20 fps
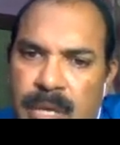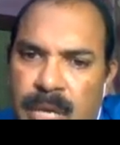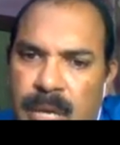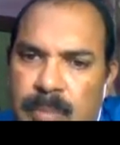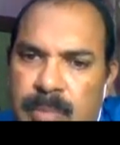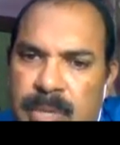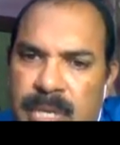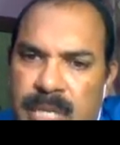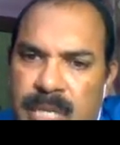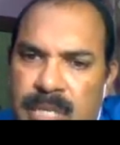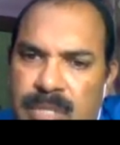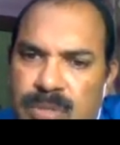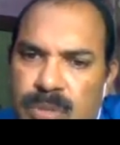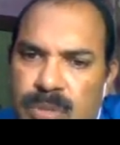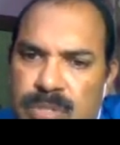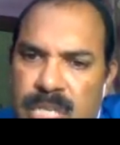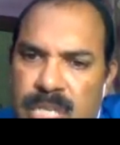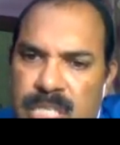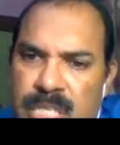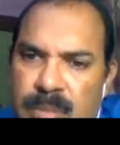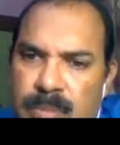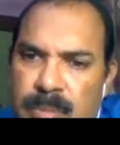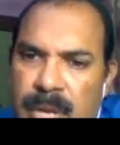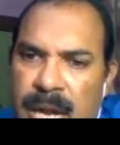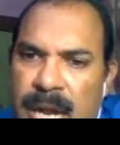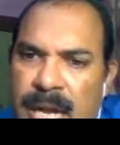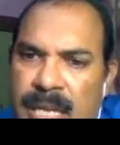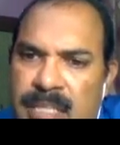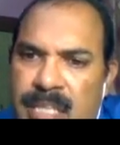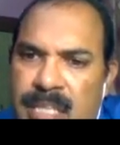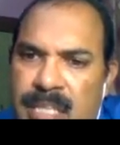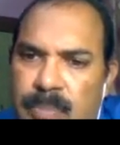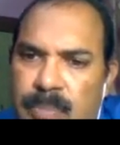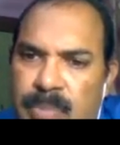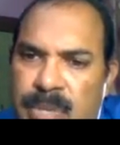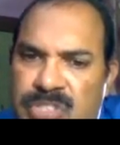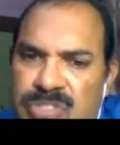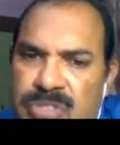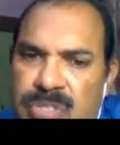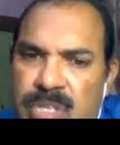American Society of Hand
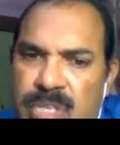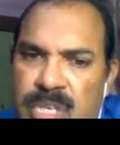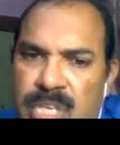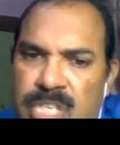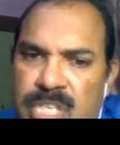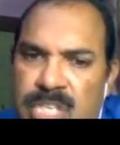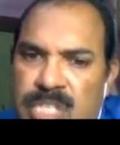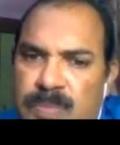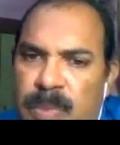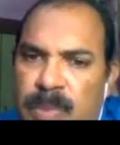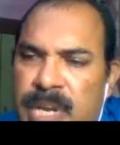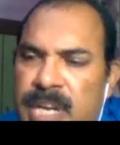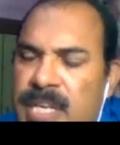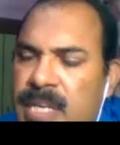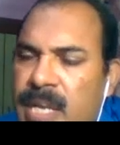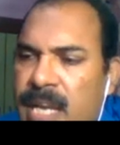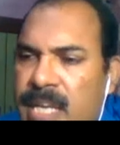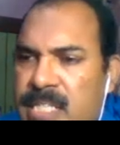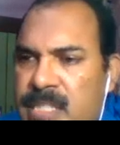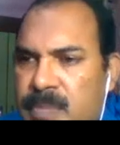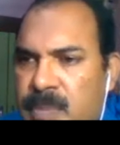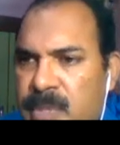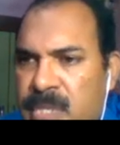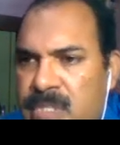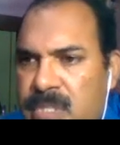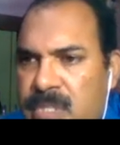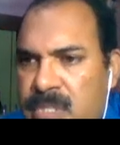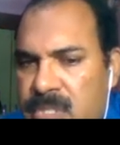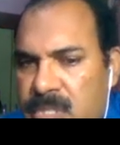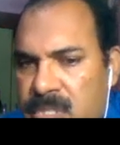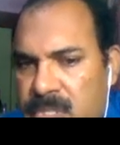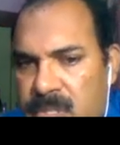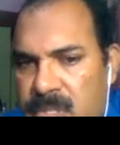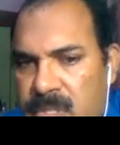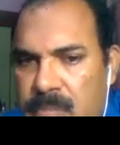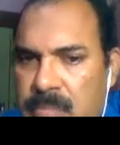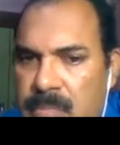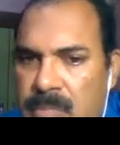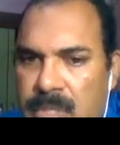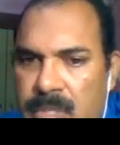Therapists splint classification
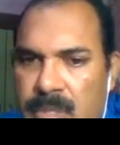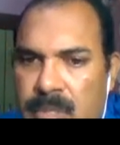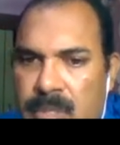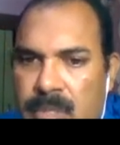system